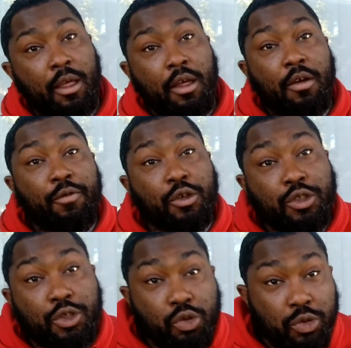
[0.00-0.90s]
For
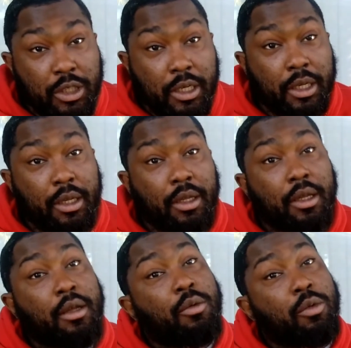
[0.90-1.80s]
Tuesday,
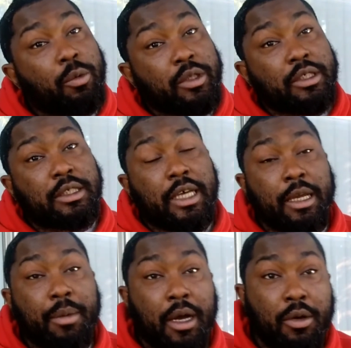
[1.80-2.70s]
went with the
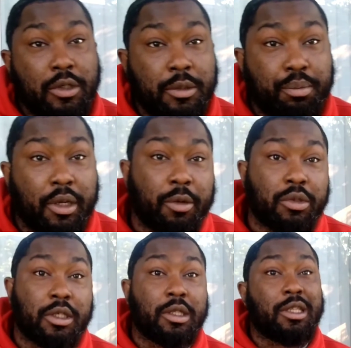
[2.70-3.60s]
same house, but it was
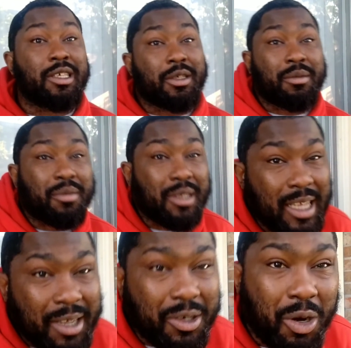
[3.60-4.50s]
a
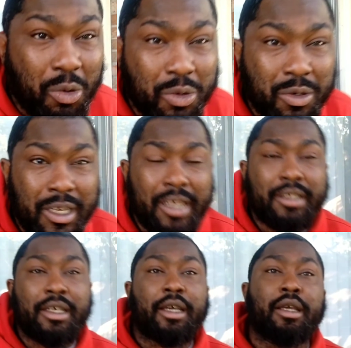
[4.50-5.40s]
lot colder that
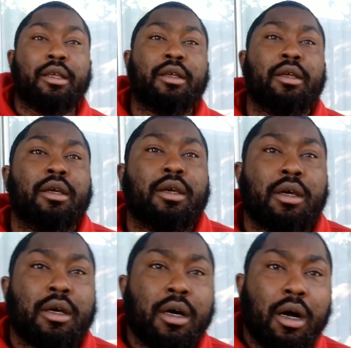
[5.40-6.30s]
day.
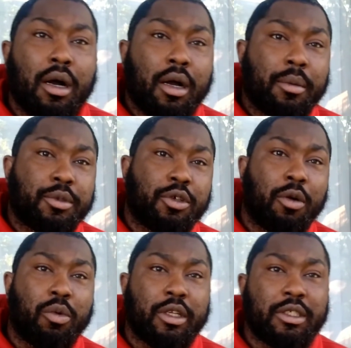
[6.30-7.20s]
So I
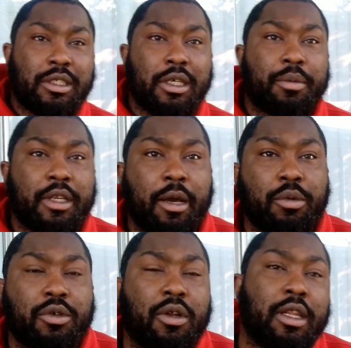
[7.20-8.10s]
wanted something that was
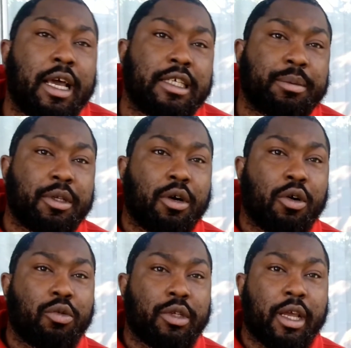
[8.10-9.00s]
going to last me the
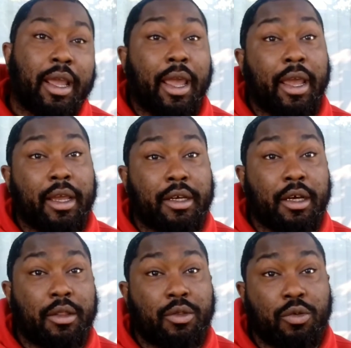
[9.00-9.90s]
whole day and
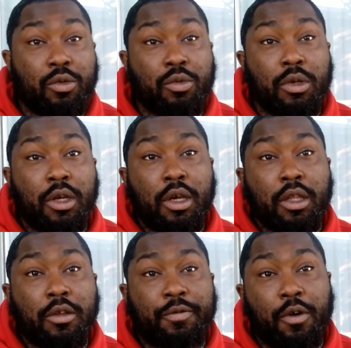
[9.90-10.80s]
cut through
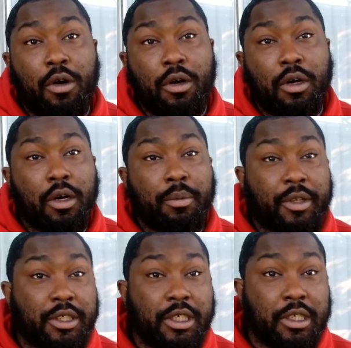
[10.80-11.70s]
the fall, the
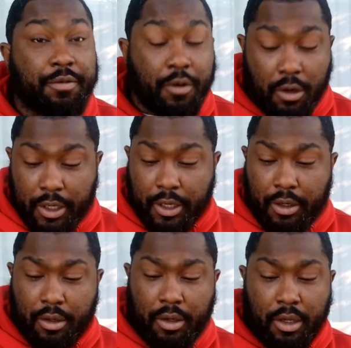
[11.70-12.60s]
chilly fall air.